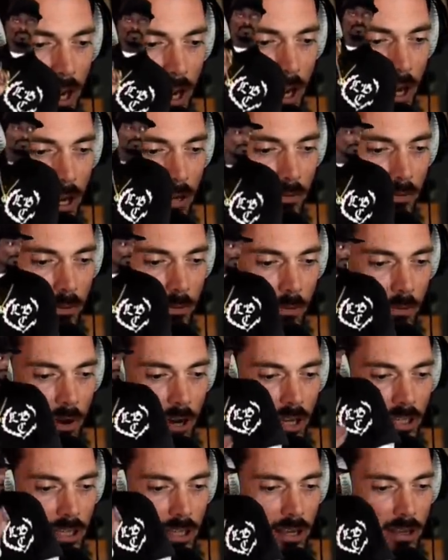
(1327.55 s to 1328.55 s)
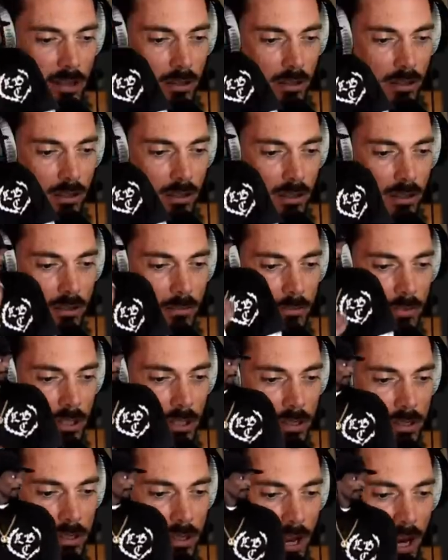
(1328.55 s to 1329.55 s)
and from Ryan Gill
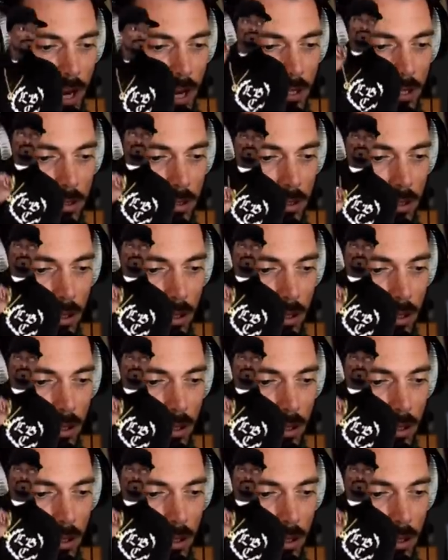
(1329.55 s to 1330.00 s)
because that